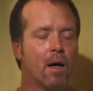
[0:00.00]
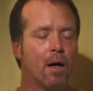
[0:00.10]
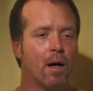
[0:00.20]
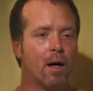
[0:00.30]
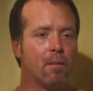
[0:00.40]

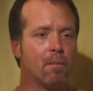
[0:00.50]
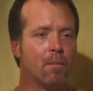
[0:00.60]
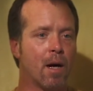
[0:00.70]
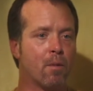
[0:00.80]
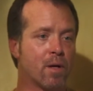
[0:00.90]
Uh,
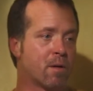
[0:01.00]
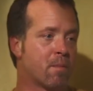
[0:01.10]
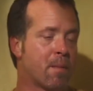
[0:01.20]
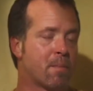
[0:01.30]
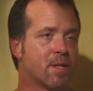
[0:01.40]
I went to
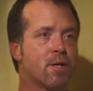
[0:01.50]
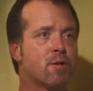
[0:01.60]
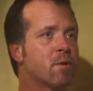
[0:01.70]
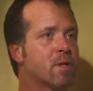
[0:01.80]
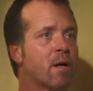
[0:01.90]
my
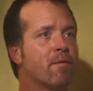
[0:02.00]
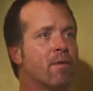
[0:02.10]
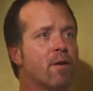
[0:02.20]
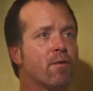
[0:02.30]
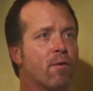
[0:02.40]
position, was
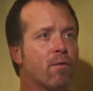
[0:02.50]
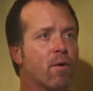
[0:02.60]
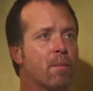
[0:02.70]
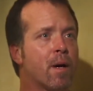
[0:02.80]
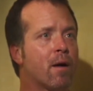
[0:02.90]
uneventful for
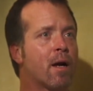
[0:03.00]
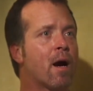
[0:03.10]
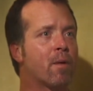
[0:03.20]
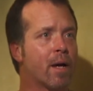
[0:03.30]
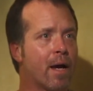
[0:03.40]
about an
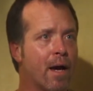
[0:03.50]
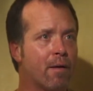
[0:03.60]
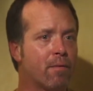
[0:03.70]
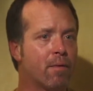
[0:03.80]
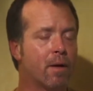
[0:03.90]
hour and a
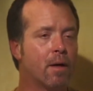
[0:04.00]
half